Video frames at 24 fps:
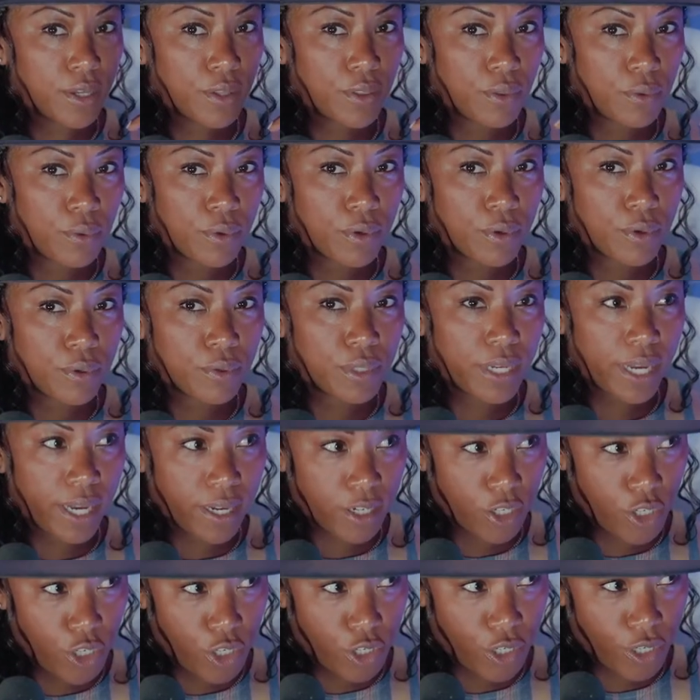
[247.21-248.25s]
through
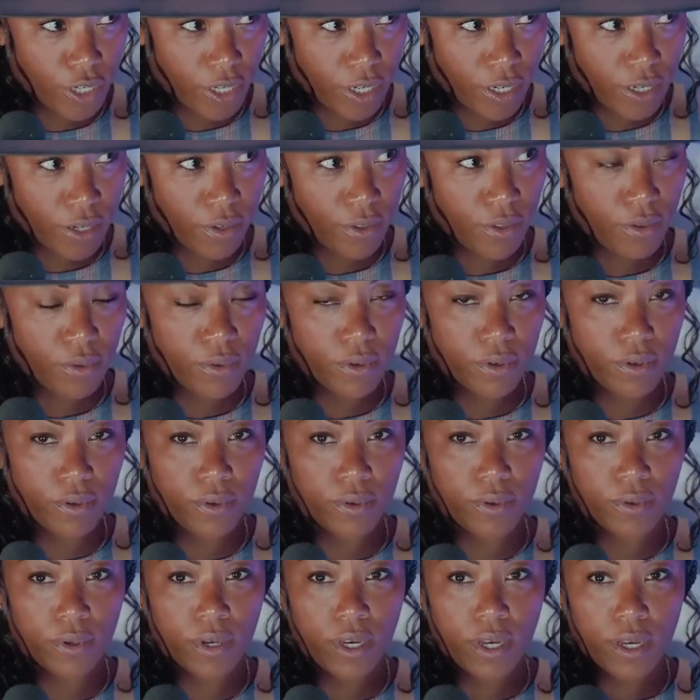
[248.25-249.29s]
texture,
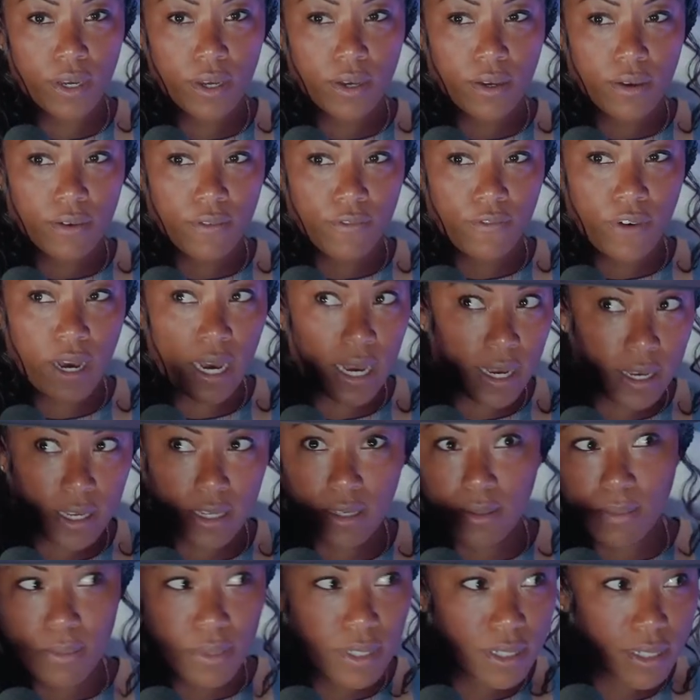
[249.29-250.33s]
through
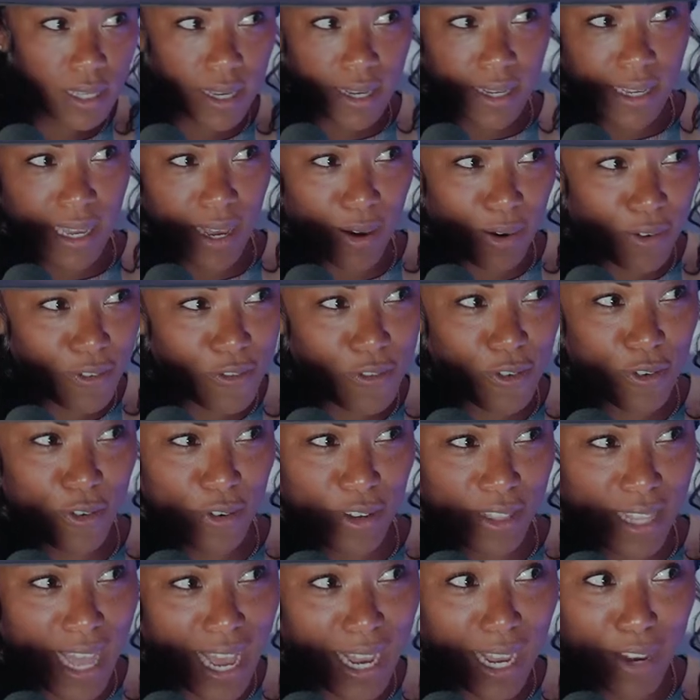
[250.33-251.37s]
vibes, like for mm-hmm.
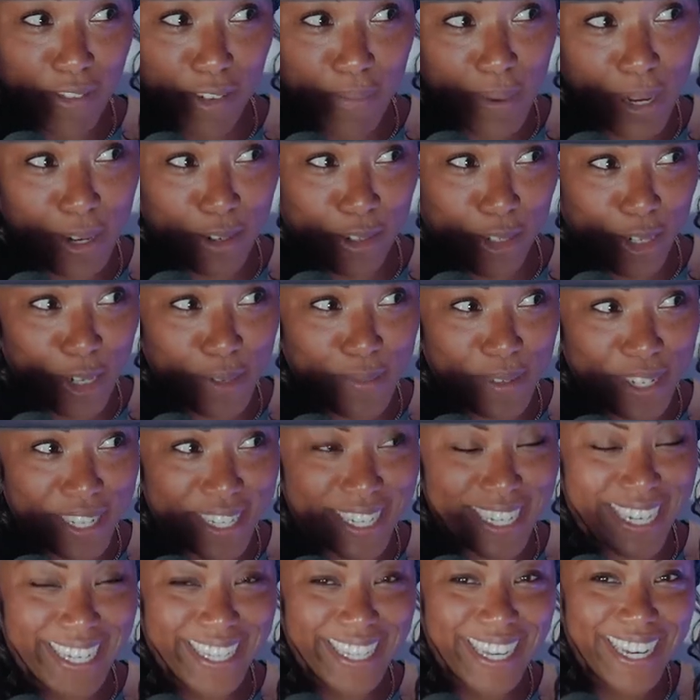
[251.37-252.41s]
for lack of a better term to
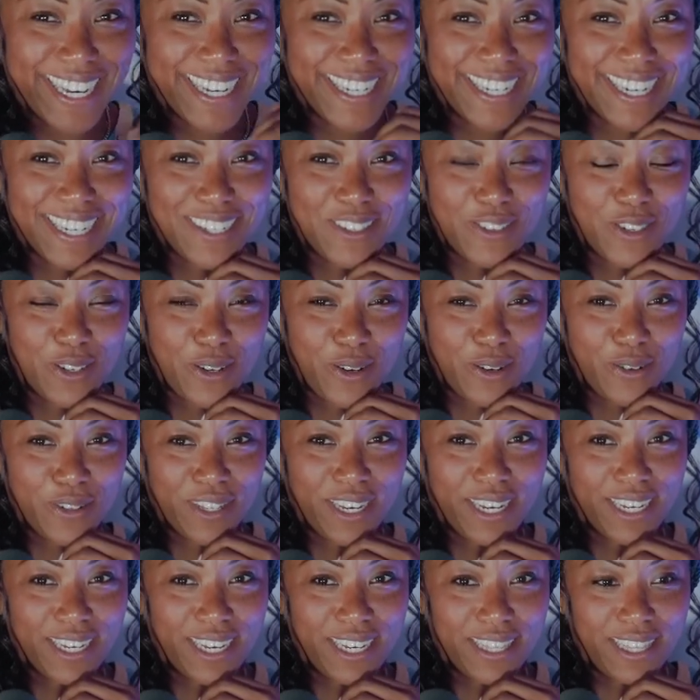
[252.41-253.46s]
say that. And so,
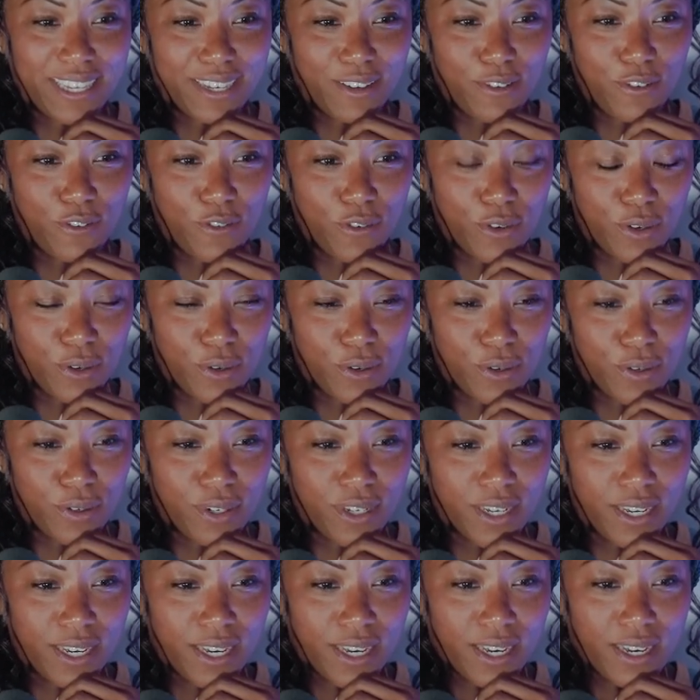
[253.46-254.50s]
like, I think
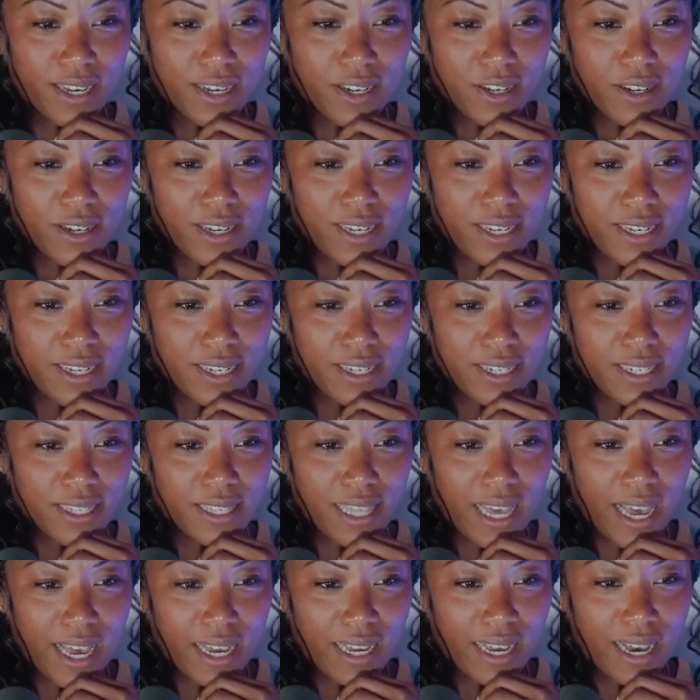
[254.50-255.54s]
food is
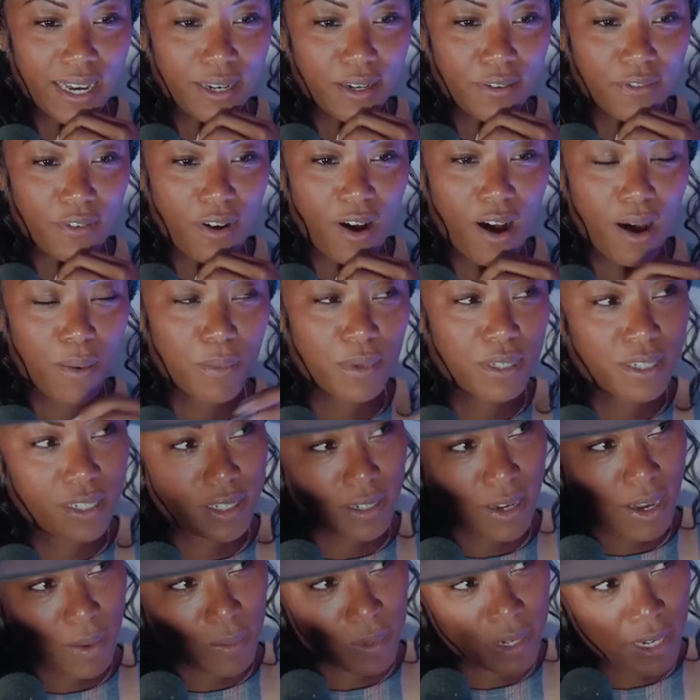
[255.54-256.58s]
that kind of common
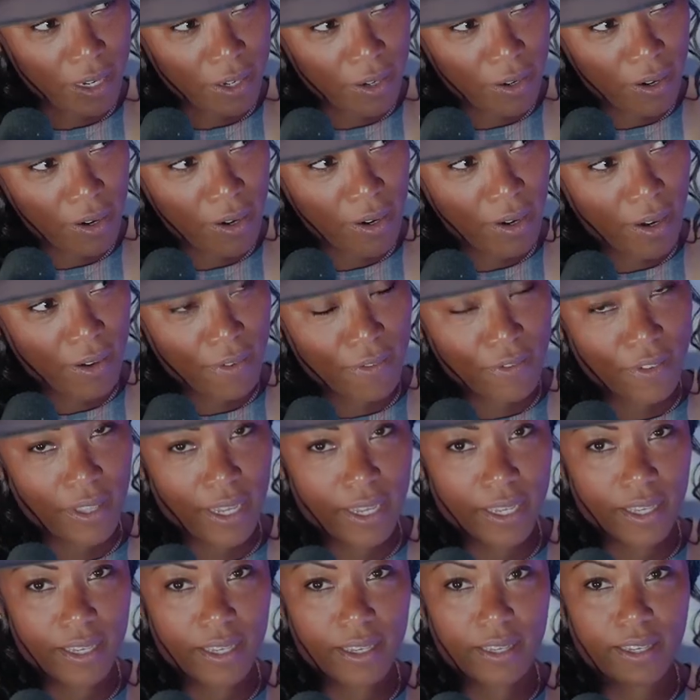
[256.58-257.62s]
denominator of
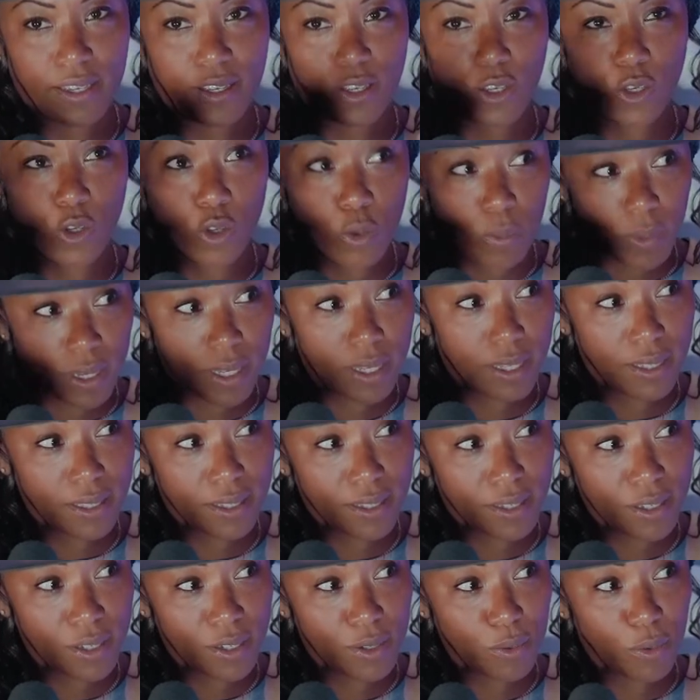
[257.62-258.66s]
like
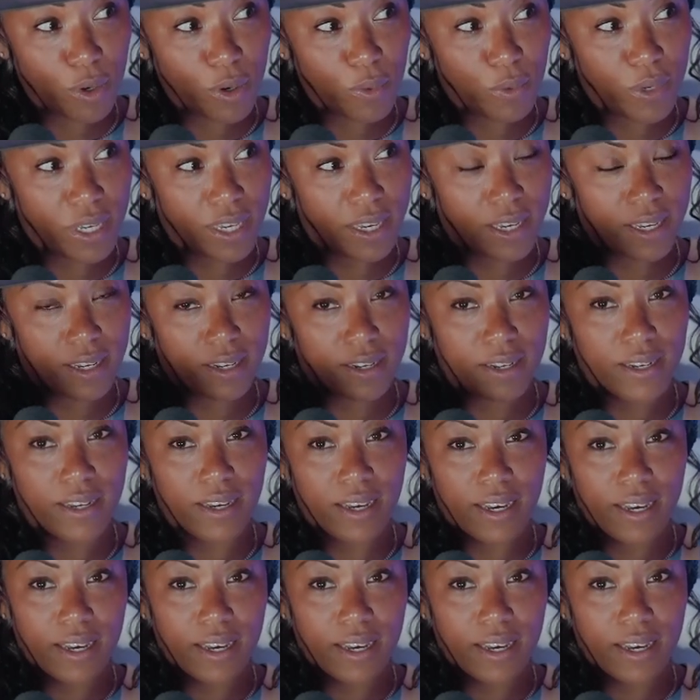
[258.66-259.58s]
humans where we can,